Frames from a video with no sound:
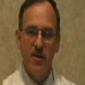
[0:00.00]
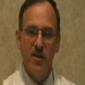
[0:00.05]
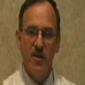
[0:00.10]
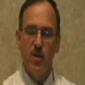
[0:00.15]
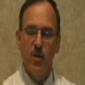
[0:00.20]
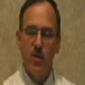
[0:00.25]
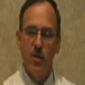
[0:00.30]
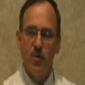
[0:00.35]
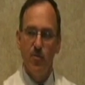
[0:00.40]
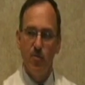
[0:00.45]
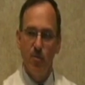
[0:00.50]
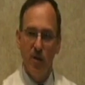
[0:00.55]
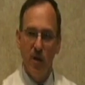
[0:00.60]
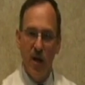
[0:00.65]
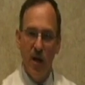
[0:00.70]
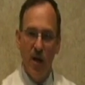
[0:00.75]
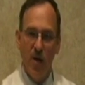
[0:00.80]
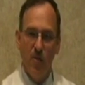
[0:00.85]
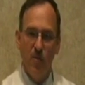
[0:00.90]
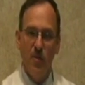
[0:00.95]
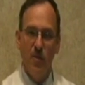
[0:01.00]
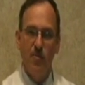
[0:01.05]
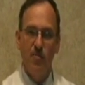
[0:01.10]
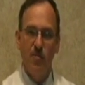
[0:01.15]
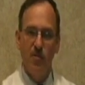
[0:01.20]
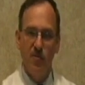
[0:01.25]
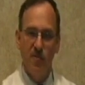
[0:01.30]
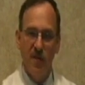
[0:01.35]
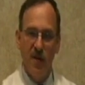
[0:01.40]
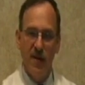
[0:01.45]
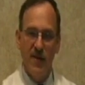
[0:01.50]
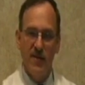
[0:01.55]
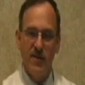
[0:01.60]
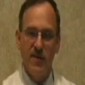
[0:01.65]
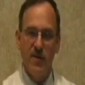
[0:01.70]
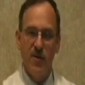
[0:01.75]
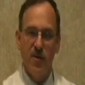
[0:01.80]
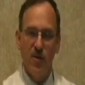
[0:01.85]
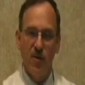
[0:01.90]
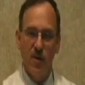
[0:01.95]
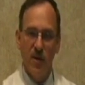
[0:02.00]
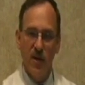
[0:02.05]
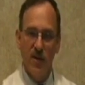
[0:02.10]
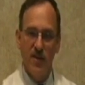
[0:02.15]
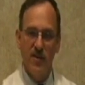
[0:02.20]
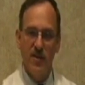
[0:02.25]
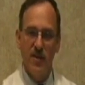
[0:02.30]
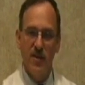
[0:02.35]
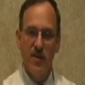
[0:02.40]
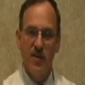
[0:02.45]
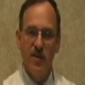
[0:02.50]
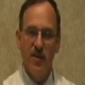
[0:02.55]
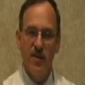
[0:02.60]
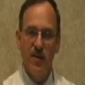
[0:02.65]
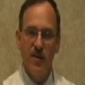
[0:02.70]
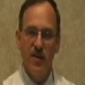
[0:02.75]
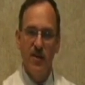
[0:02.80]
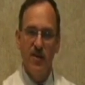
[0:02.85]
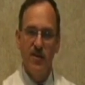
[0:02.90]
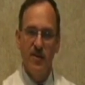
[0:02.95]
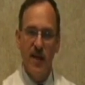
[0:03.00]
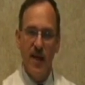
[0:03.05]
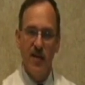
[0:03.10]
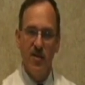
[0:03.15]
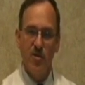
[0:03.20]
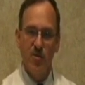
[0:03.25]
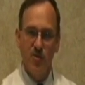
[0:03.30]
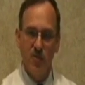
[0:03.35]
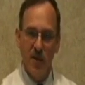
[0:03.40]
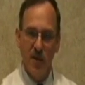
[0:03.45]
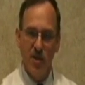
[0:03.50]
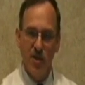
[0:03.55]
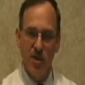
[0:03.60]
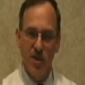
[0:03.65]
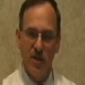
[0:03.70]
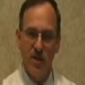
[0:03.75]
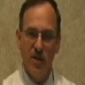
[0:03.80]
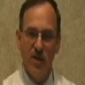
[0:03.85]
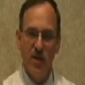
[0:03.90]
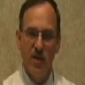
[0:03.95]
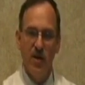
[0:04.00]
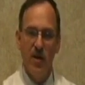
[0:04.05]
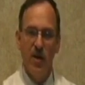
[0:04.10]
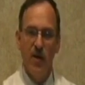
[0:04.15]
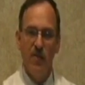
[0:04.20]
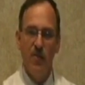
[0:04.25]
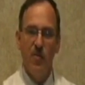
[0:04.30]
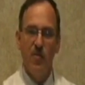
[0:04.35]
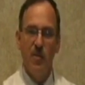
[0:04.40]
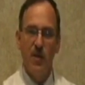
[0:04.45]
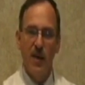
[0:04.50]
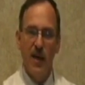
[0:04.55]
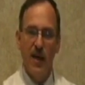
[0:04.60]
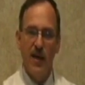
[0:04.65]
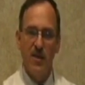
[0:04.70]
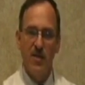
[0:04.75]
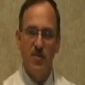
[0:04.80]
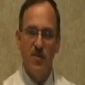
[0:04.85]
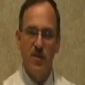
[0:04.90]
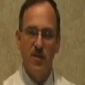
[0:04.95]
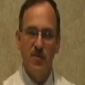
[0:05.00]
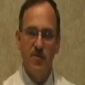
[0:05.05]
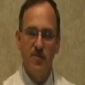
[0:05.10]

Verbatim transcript: will pre help prevent or lessen the exacerbation of the melasma.